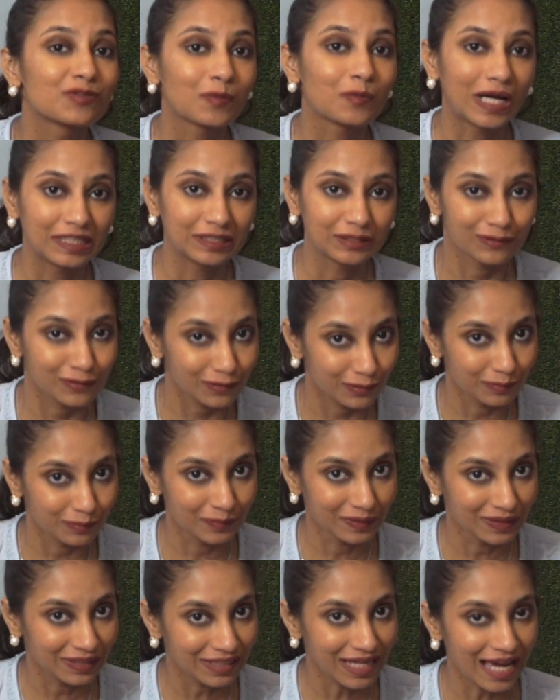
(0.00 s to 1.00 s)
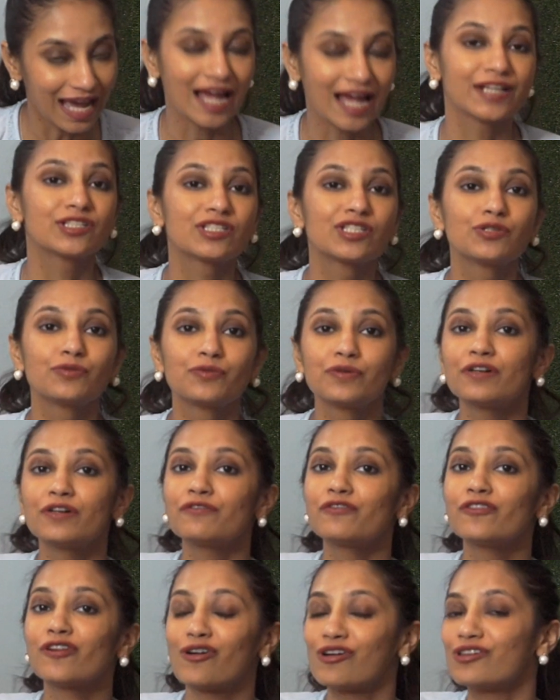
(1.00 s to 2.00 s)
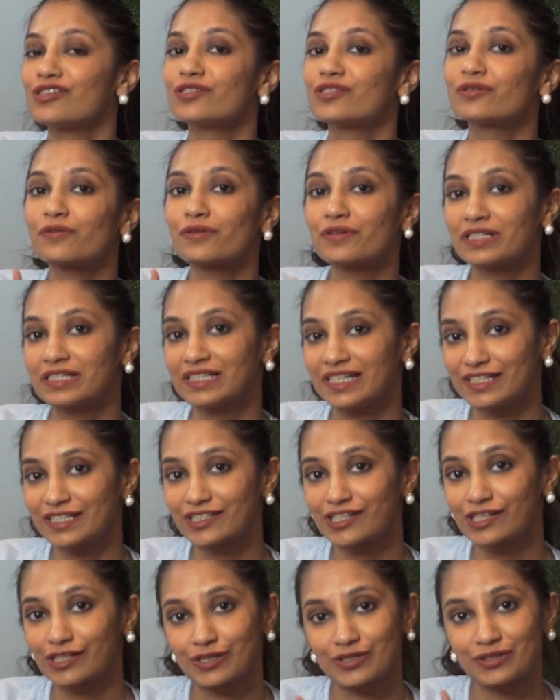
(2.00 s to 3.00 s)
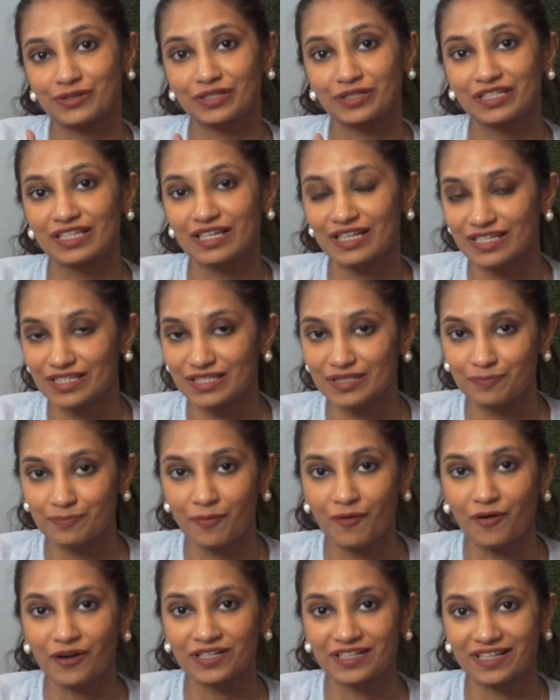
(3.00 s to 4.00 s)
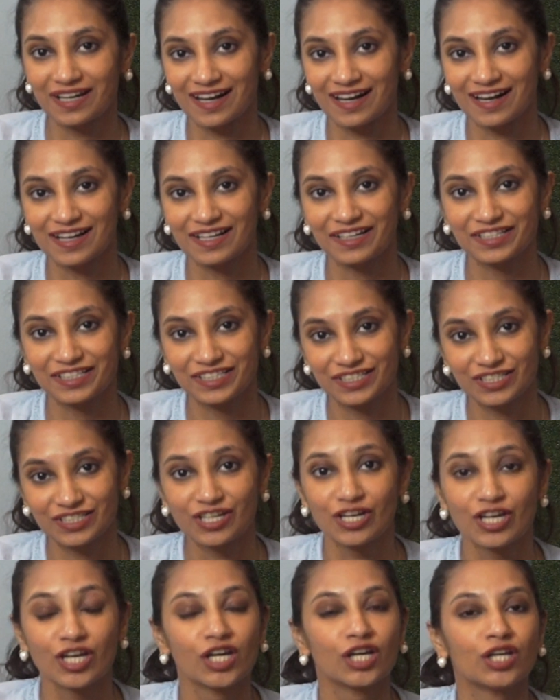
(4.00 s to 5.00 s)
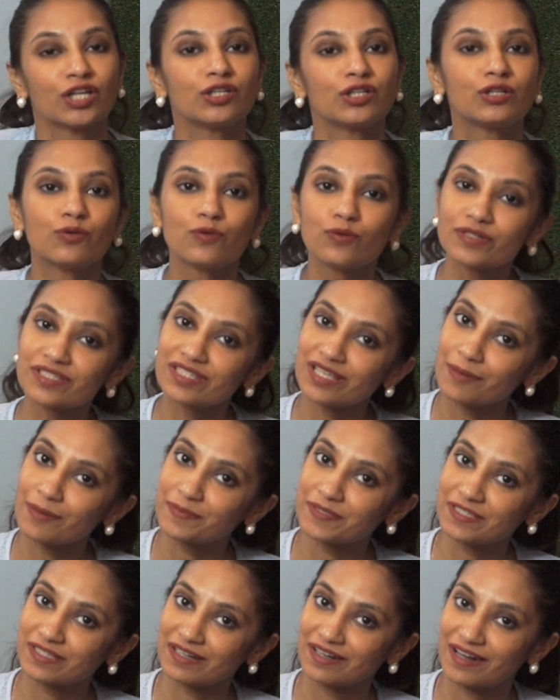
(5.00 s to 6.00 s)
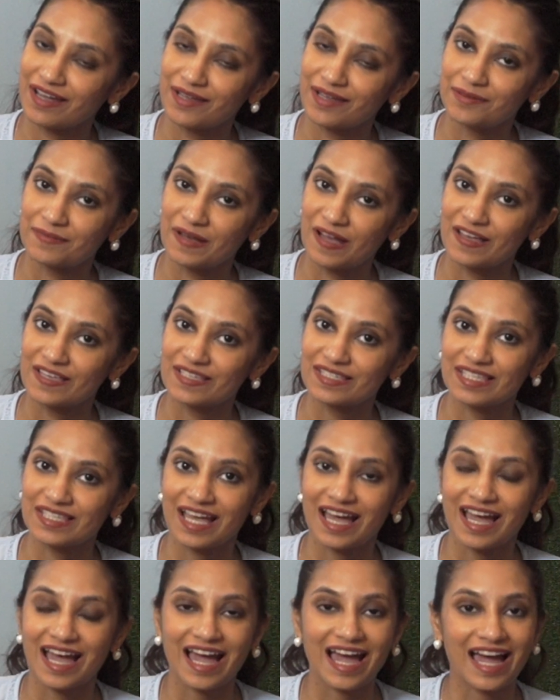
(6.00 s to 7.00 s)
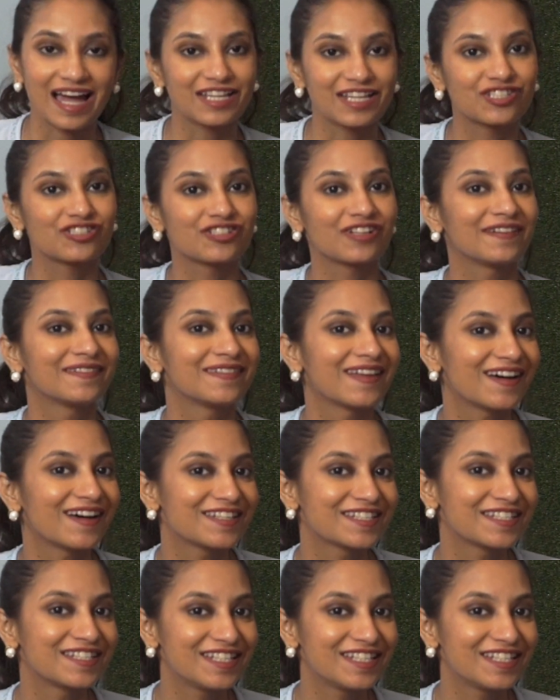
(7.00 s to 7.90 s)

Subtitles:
valuable and you have also related to this podcast, do subscribe us at Shraddha's